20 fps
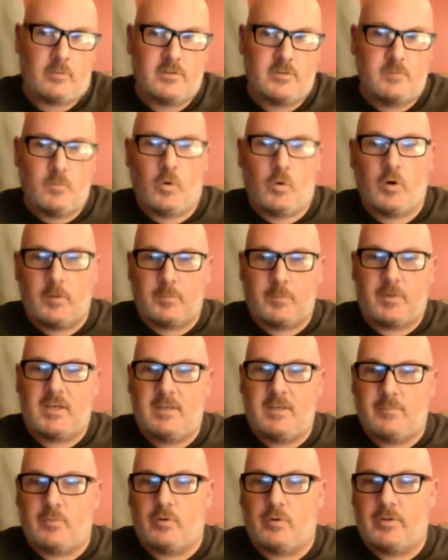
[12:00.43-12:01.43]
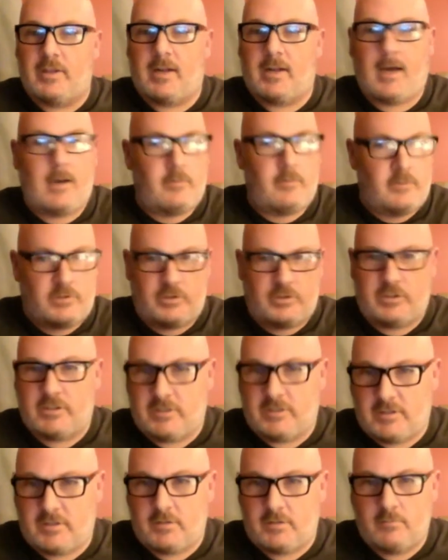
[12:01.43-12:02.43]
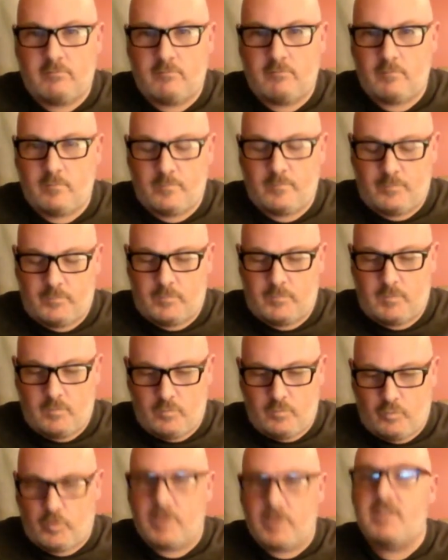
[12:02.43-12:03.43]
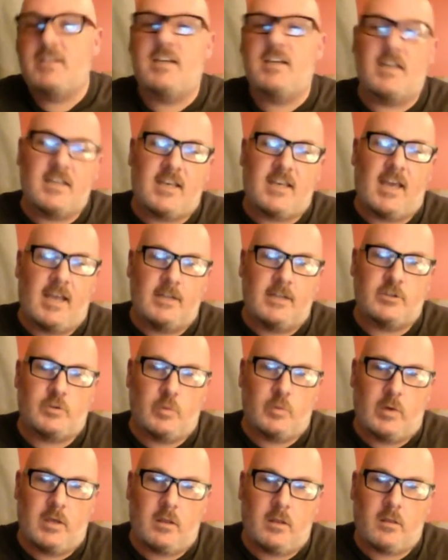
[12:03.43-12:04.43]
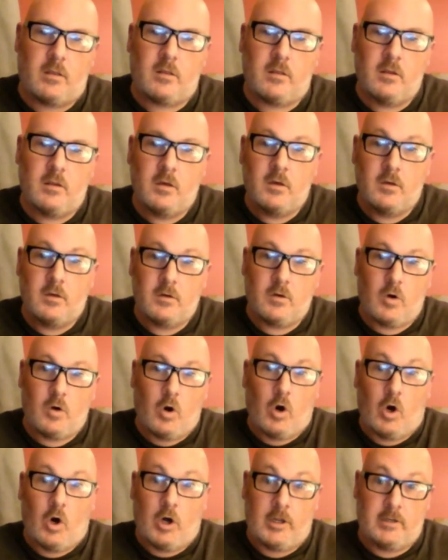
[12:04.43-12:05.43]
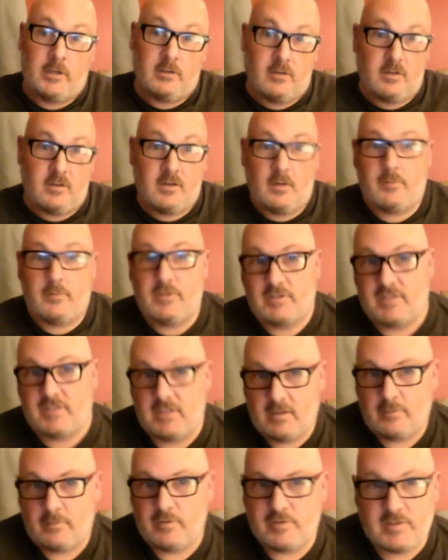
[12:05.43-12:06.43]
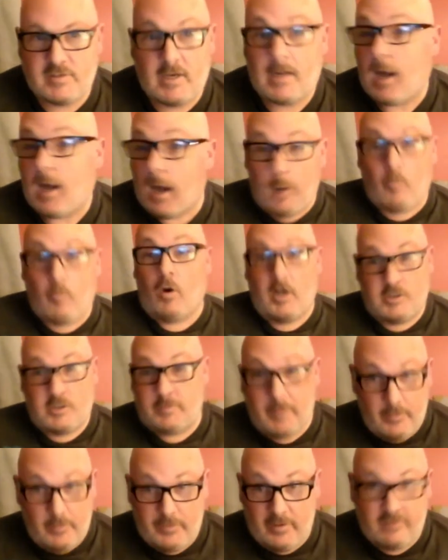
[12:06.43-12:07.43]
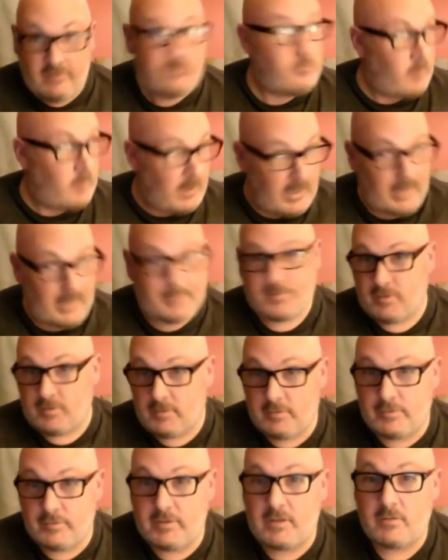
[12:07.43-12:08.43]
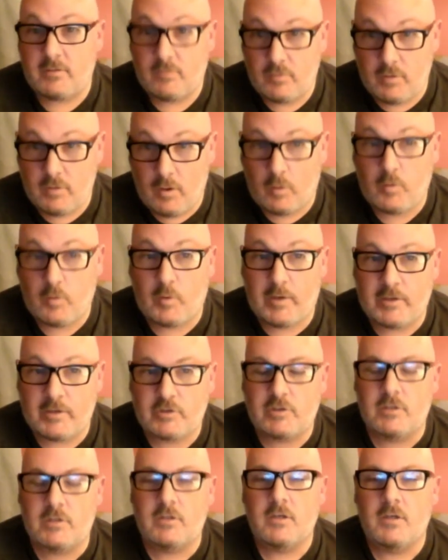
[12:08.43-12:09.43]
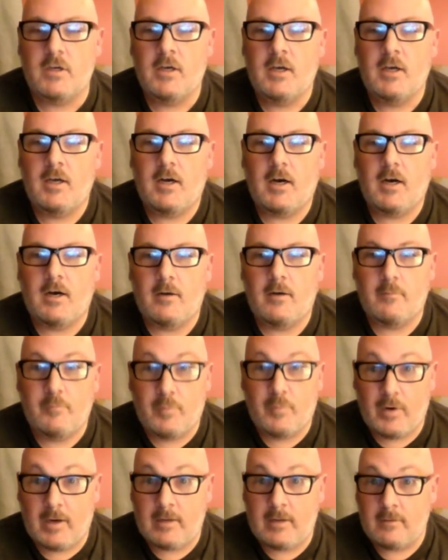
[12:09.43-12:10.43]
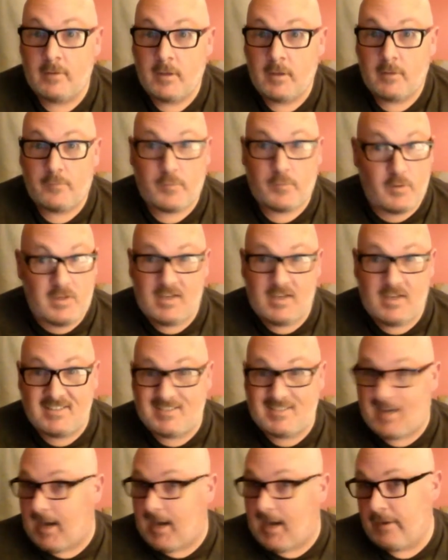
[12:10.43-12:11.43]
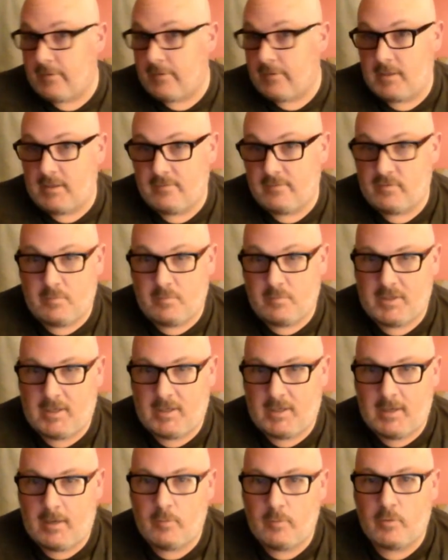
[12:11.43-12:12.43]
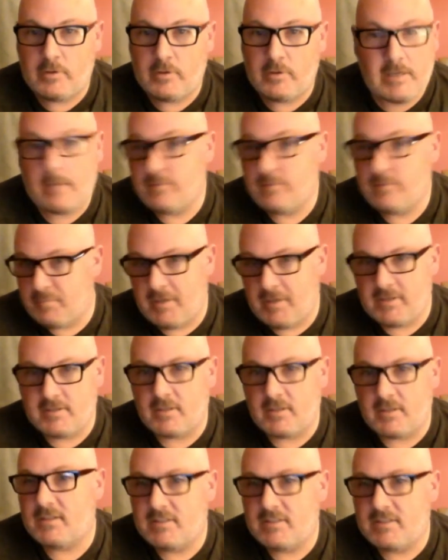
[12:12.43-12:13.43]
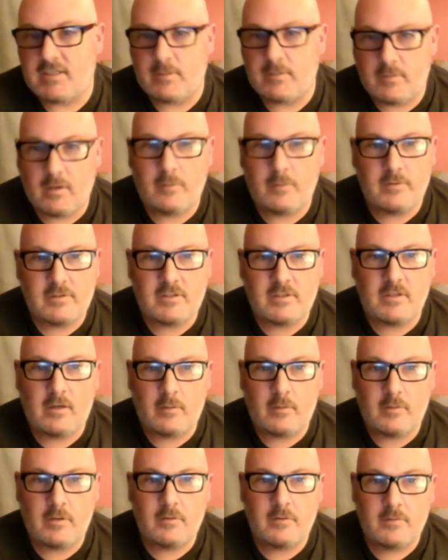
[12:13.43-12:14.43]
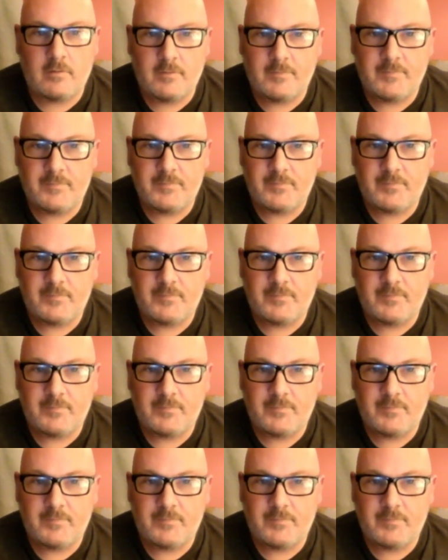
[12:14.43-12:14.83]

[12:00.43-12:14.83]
there was more people that I was just really engaged with on the WCW side. I watched both of them, absolutely, no question. But for the entirety of the Monday Night Wars, I was basically Team WCW.